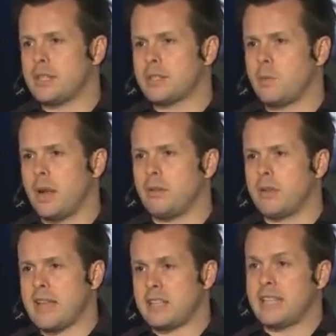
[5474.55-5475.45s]
as well,
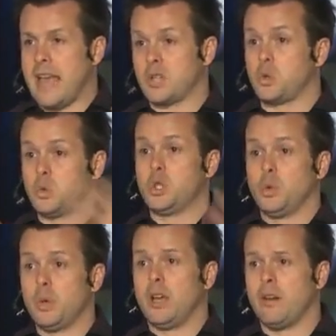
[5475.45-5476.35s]
and that's the actual
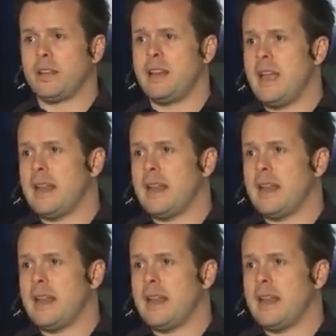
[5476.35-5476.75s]
doing of it.